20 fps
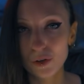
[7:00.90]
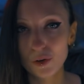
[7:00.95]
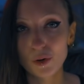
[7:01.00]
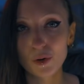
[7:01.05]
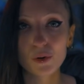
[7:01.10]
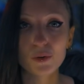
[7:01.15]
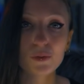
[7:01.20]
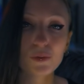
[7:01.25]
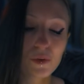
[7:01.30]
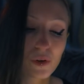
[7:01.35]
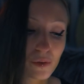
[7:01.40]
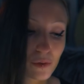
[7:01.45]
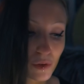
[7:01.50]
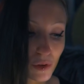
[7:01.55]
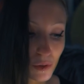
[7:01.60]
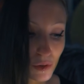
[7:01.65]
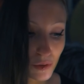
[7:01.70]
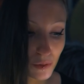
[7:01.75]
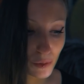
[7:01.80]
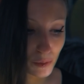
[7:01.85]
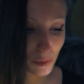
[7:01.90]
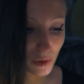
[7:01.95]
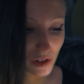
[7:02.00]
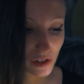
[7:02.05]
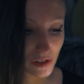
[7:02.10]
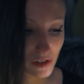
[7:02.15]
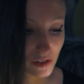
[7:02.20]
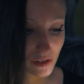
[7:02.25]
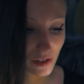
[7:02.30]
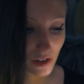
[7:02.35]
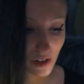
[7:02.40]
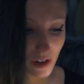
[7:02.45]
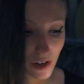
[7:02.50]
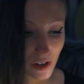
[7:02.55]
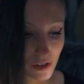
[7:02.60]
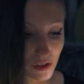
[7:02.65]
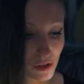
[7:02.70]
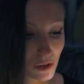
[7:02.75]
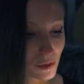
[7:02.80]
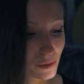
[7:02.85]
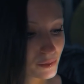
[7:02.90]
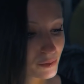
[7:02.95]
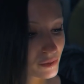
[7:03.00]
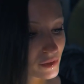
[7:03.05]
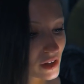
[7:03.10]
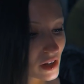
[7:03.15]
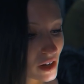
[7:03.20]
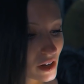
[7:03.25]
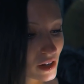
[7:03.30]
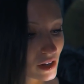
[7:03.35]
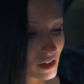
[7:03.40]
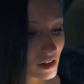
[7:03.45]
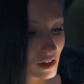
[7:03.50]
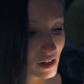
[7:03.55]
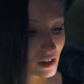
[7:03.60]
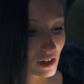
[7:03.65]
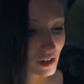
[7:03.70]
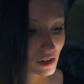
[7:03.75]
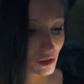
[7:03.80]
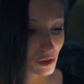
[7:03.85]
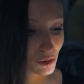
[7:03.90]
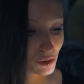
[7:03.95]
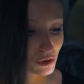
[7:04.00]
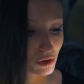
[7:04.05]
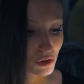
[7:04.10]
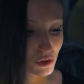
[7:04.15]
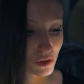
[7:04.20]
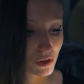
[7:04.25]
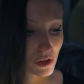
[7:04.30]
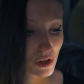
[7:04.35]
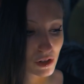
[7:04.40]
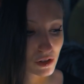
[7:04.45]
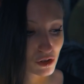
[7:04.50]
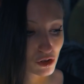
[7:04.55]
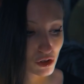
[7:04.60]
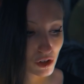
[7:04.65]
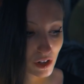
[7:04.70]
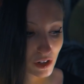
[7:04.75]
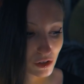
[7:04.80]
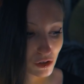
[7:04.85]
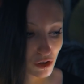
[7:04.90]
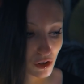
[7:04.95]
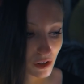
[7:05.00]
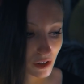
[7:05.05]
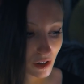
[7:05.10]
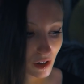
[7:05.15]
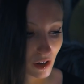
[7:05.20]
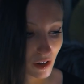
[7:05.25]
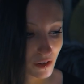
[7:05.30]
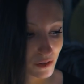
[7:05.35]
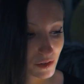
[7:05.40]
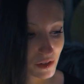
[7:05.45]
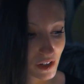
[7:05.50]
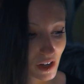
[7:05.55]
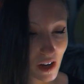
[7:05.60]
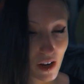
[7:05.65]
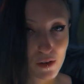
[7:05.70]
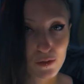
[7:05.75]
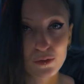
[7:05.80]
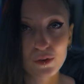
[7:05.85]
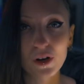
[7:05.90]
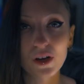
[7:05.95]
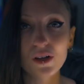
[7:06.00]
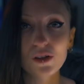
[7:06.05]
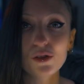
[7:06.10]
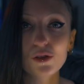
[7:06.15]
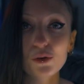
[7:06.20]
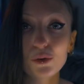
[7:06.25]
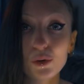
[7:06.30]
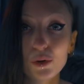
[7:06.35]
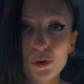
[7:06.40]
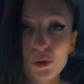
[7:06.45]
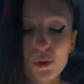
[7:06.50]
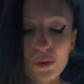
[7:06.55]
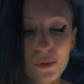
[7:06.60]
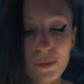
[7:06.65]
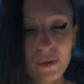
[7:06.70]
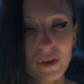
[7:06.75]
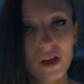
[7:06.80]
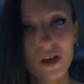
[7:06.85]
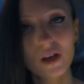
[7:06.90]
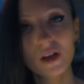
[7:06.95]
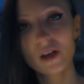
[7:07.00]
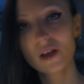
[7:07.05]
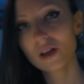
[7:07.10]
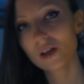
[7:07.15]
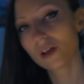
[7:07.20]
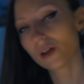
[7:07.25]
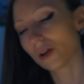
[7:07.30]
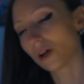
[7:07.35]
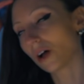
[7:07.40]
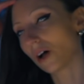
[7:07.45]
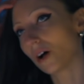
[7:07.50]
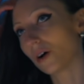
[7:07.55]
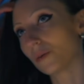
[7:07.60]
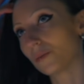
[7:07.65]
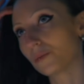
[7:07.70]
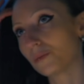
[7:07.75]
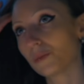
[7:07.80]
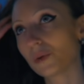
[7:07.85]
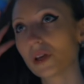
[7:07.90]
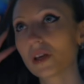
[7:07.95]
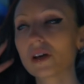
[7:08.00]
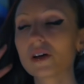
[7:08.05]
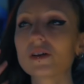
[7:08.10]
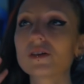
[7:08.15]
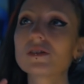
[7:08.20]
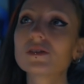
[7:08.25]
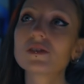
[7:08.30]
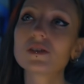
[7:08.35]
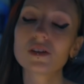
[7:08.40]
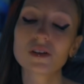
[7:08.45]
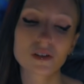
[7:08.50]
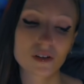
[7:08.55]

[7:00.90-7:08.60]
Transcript: go a few different places like I do, you should change your gloves halfway through, because